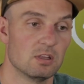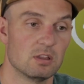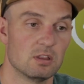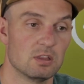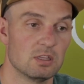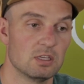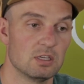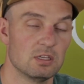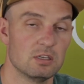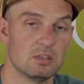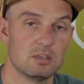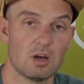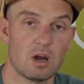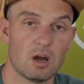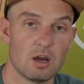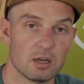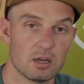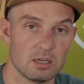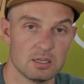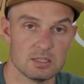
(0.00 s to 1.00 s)
the
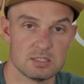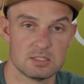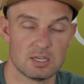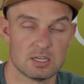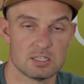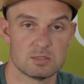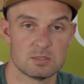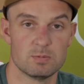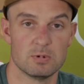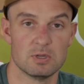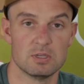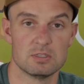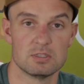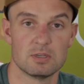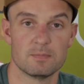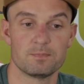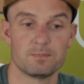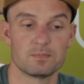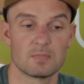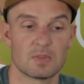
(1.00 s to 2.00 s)
dog an
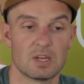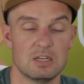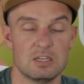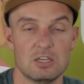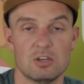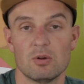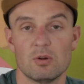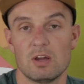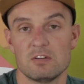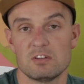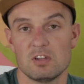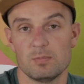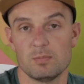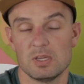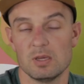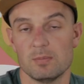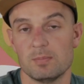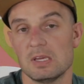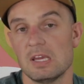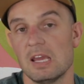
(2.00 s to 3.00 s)
assessment, and you don't have to
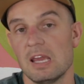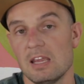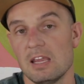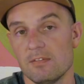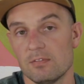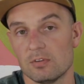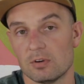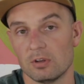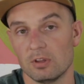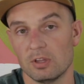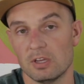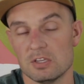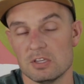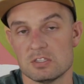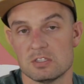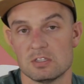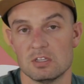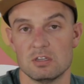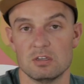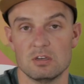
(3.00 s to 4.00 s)
be a
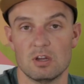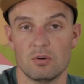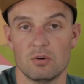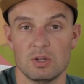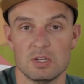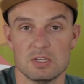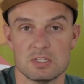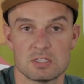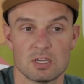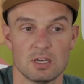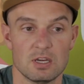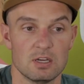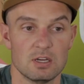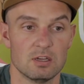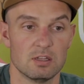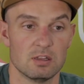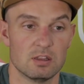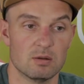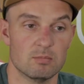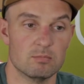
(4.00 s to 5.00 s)
behavioralist to notice
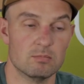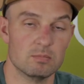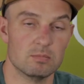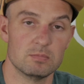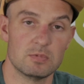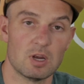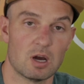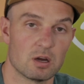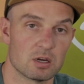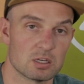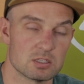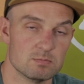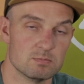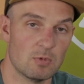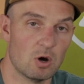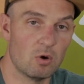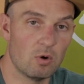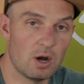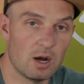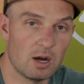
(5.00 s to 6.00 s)
the dog's
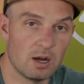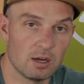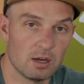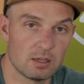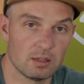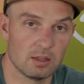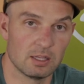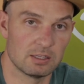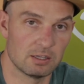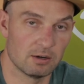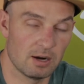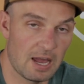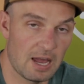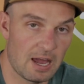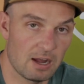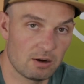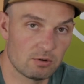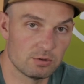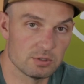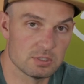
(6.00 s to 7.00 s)
mohawk, like their
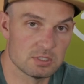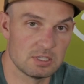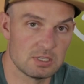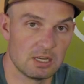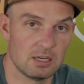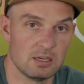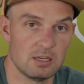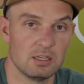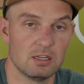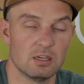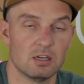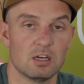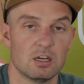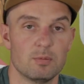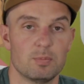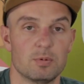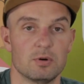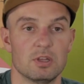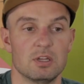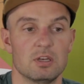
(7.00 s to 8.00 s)
hackles standing
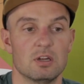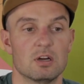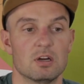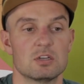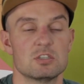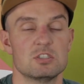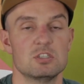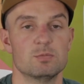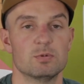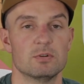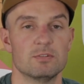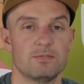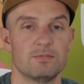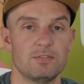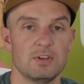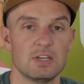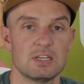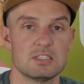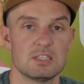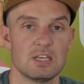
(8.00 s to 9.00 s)
up, or the dog's super
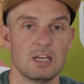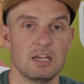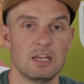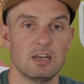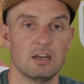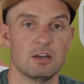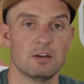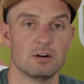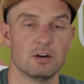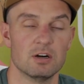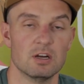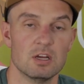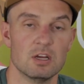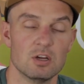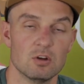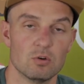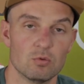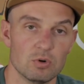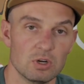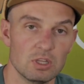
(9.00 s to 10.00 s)
fixated, or
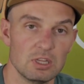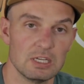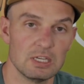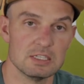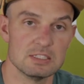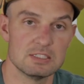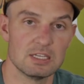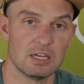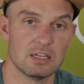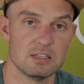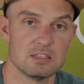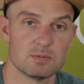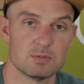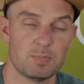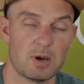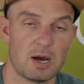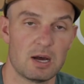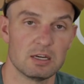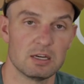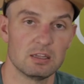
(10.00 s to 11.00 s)
really intense
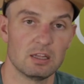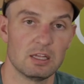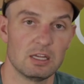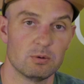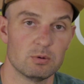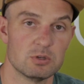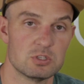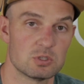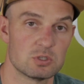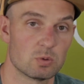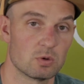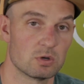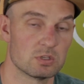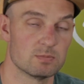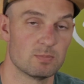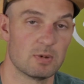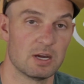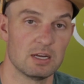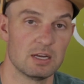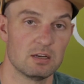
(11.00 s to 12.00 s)
body language
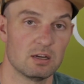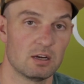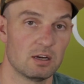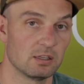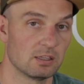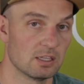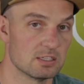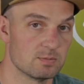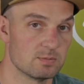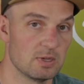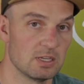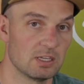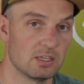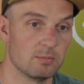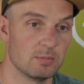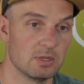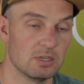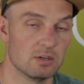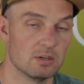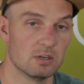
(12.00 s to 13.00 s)
towards my dog that's
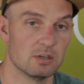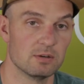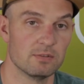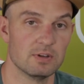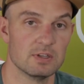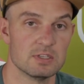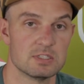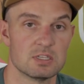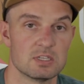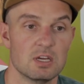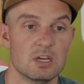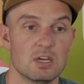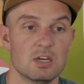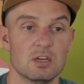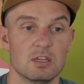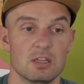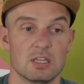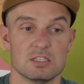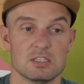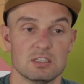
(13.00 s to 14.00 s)
making me nervous.
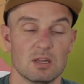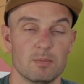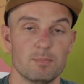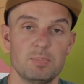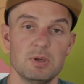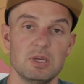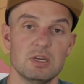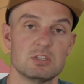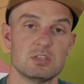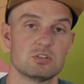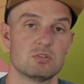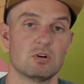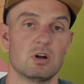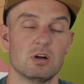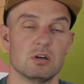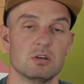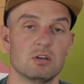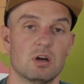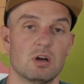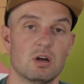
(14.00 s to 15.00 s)
This is a big,
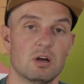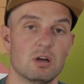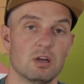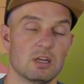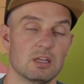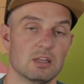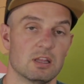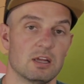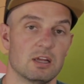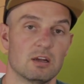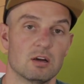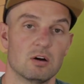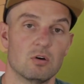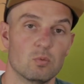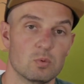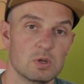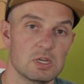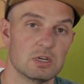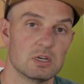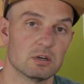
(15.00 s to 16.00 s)
strong dog and like a
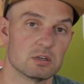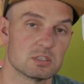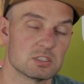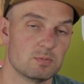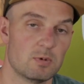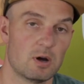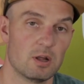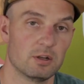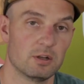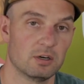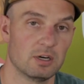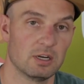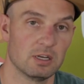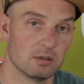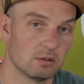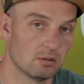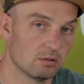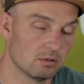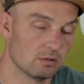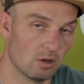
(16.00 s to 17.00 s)
weaker,
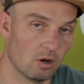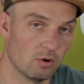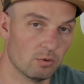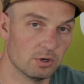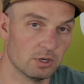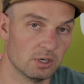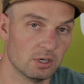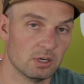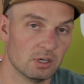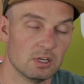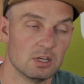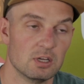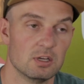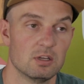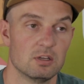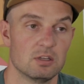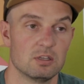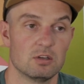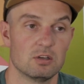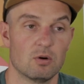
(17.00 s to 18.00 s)
smaller owner.
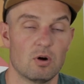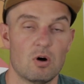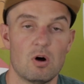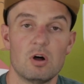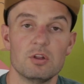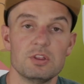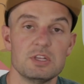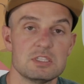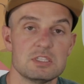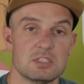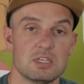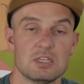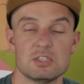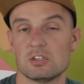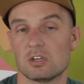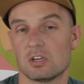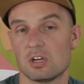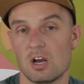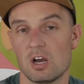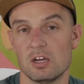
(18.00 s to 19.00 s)
All these
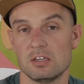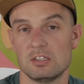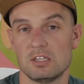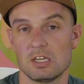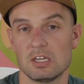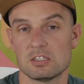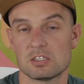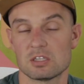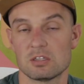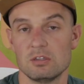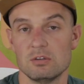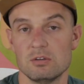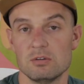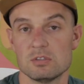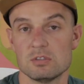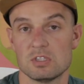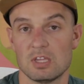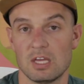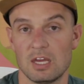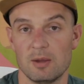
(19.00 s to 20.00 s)
things are context
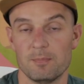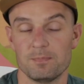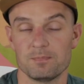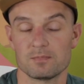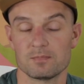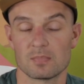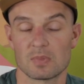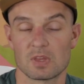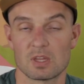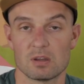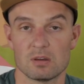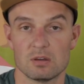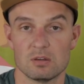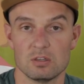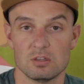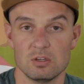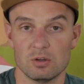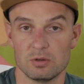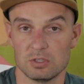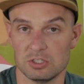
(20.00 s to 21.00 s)
clues that,
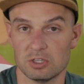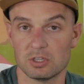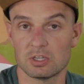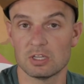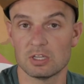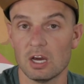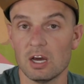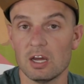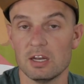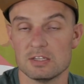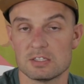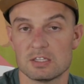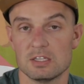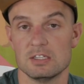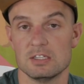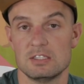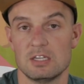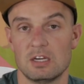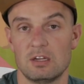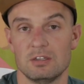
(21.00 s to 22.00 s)
your gut is
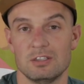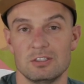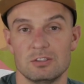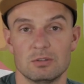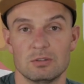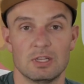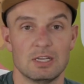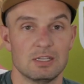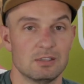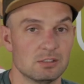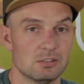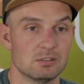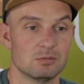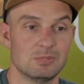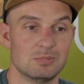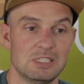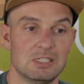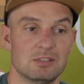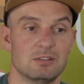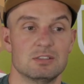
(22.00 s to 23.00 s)
going to tell you like, oh
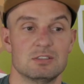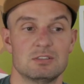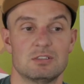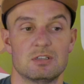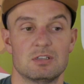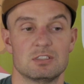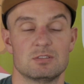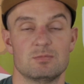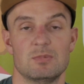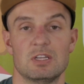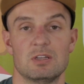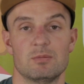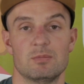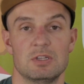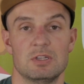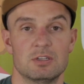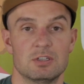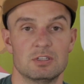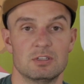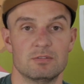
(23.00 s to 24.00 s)
man, this dog is making
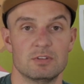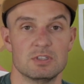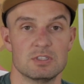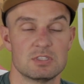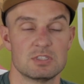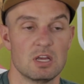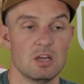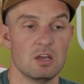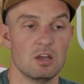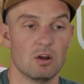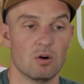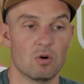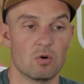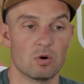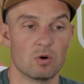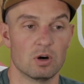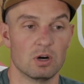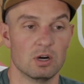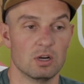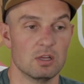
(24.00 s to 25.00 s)
me nervous.
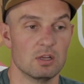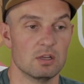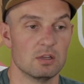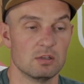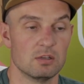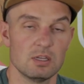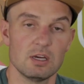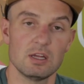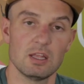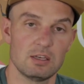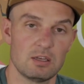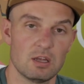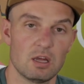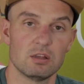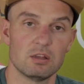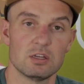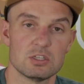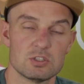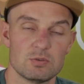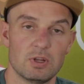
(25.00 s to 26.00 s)
Or, no, that
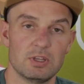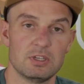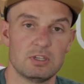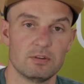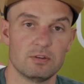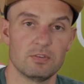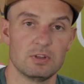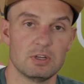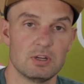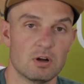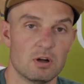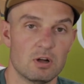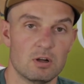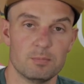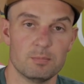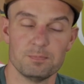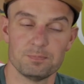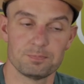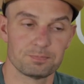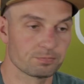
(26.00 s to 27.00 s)
dog looks relatively
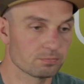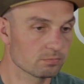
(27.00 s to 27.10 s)
calm.